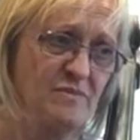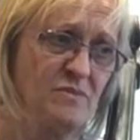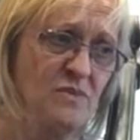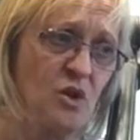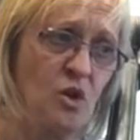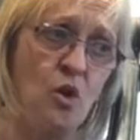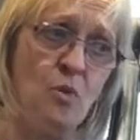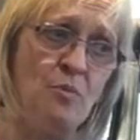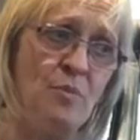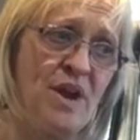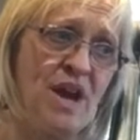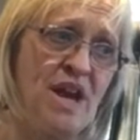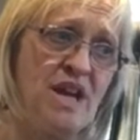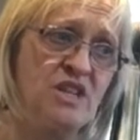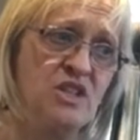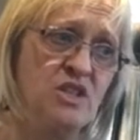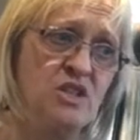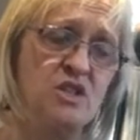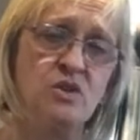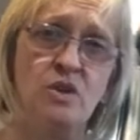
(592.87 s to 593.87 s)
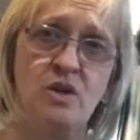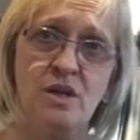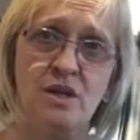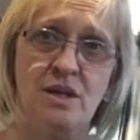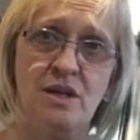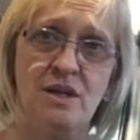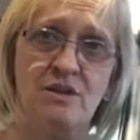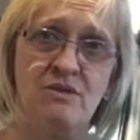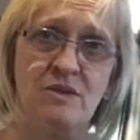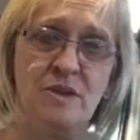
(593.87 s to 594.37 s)
compared to
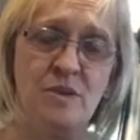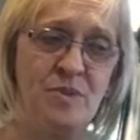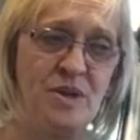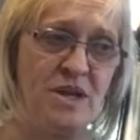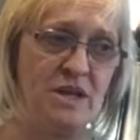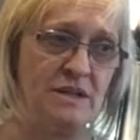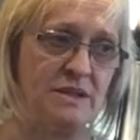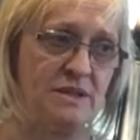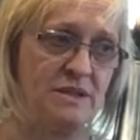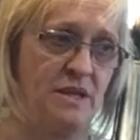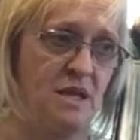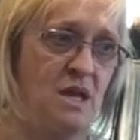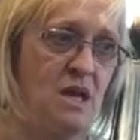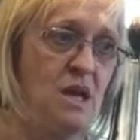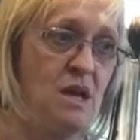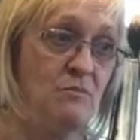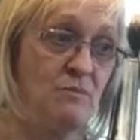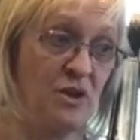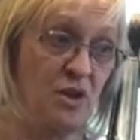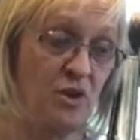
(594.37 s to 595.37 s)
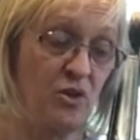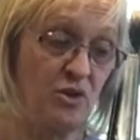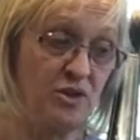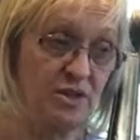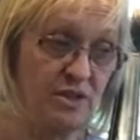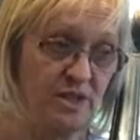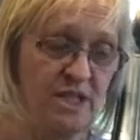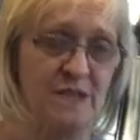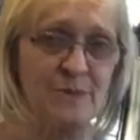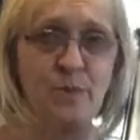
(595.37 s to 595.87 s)
earlier in the piece, because at
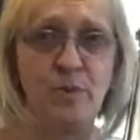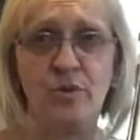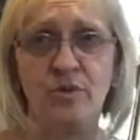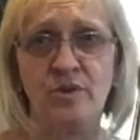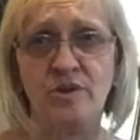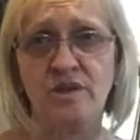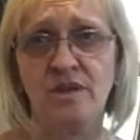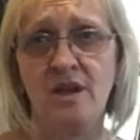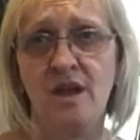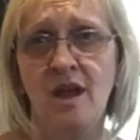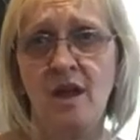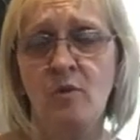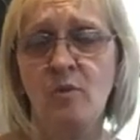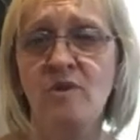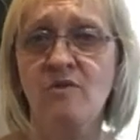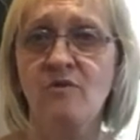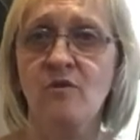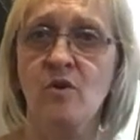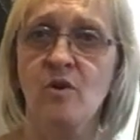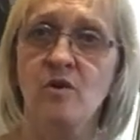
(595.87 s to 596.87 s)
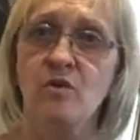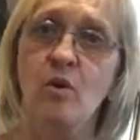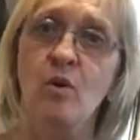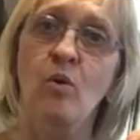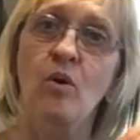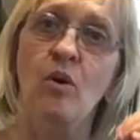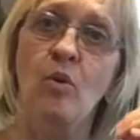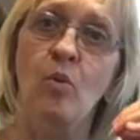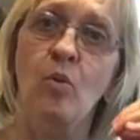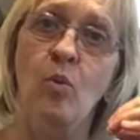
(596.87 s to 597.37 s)
this point we've got
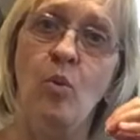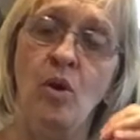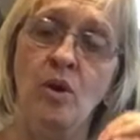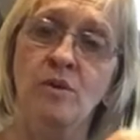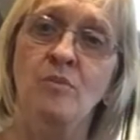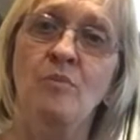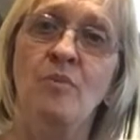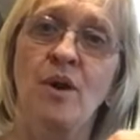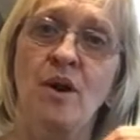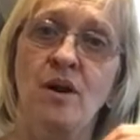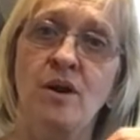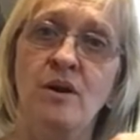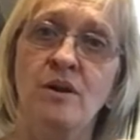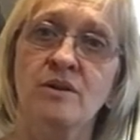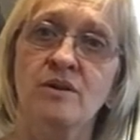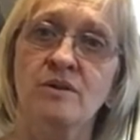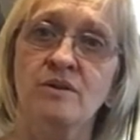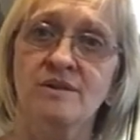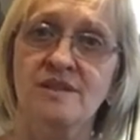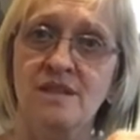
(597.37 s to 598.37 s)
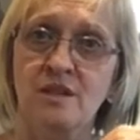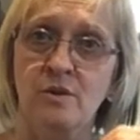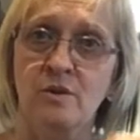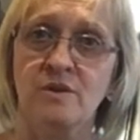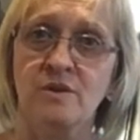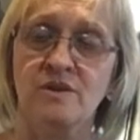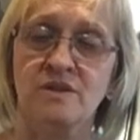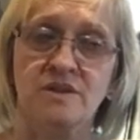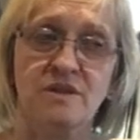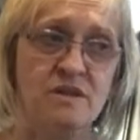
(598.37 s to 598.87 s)
1 bar
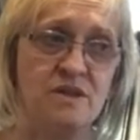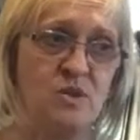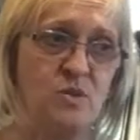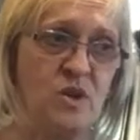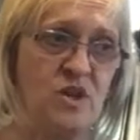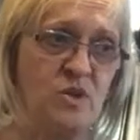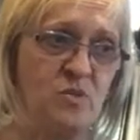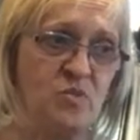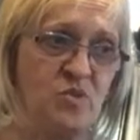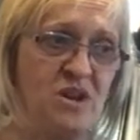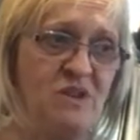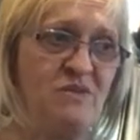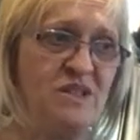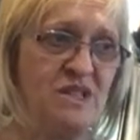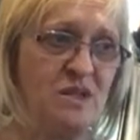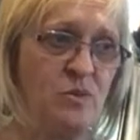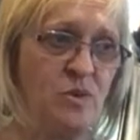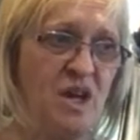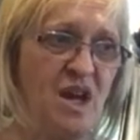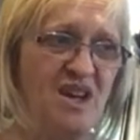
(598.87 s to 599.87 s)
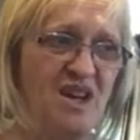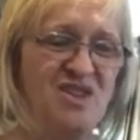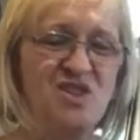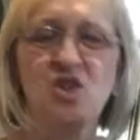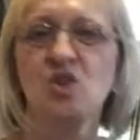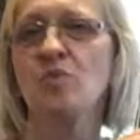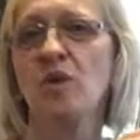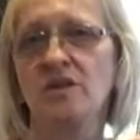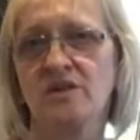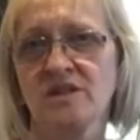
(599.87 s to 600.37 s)
sequences, whereas previously we had 2
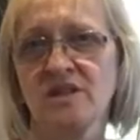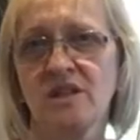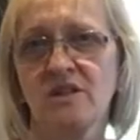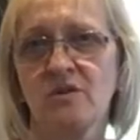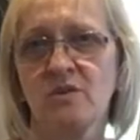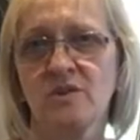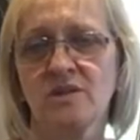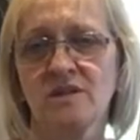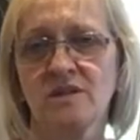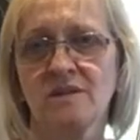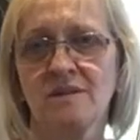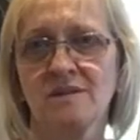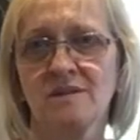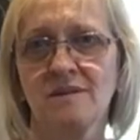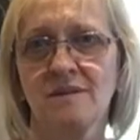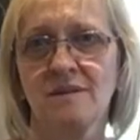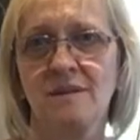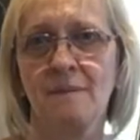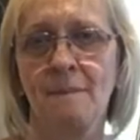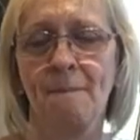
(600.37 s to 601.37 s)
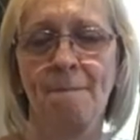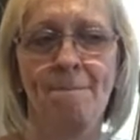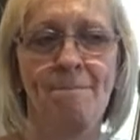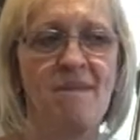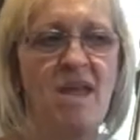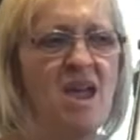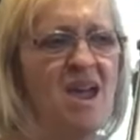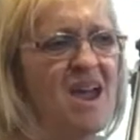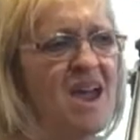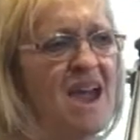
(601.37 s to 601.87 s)
bar sequences.
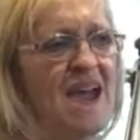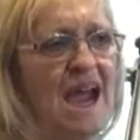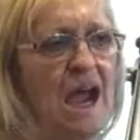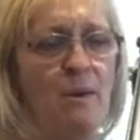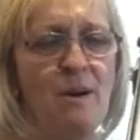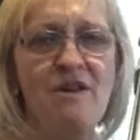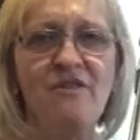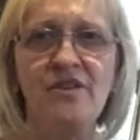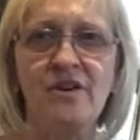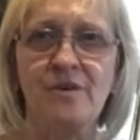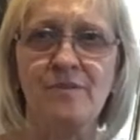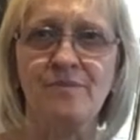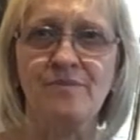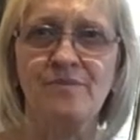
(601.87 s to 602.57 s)
However,